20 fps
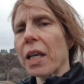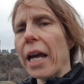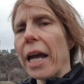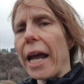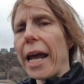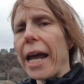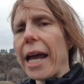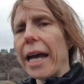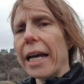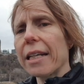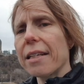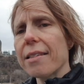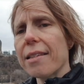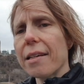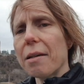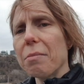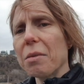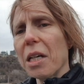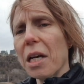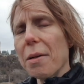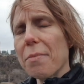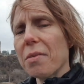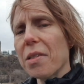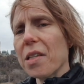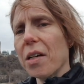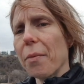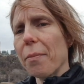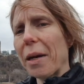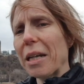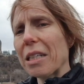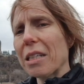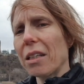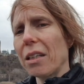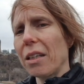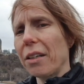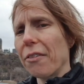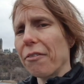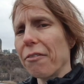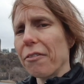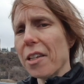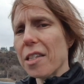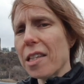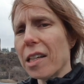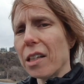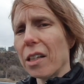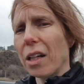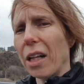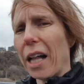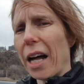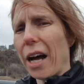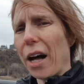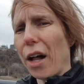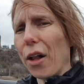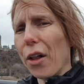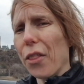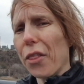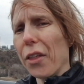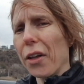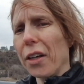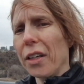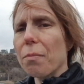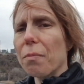and sometimes their mental and physical health,